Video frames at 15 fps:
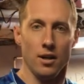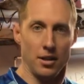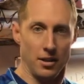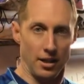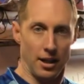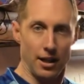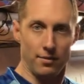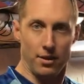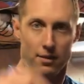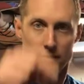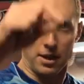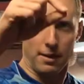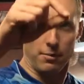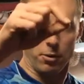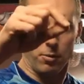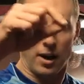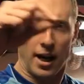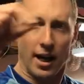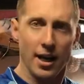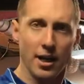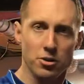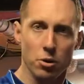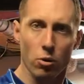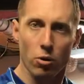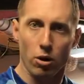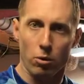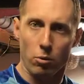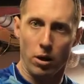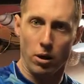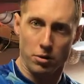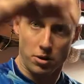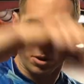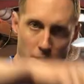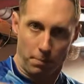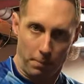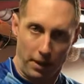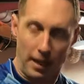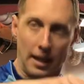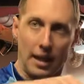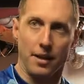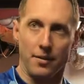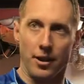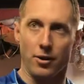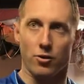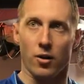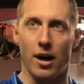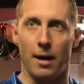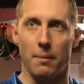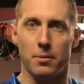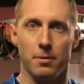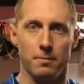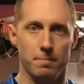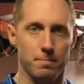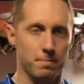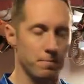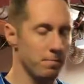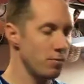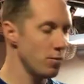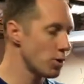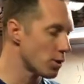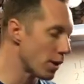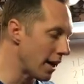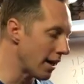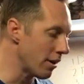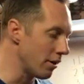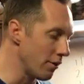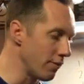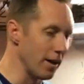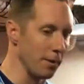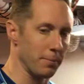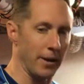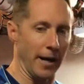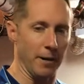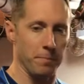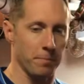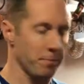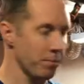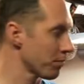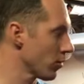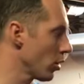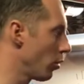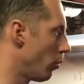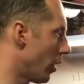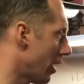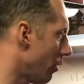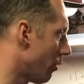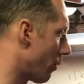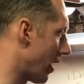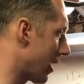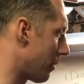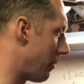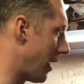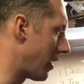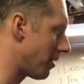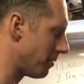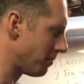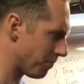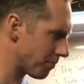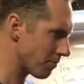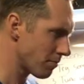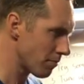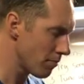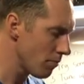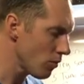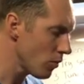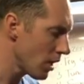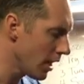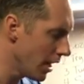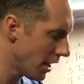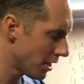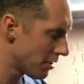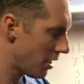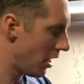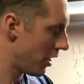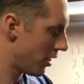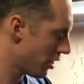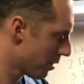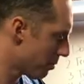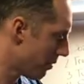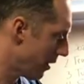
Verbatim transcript: didn't have enough time to rise, or it rose to the peak and then dropped. So how do you develop that? What I would recommend is just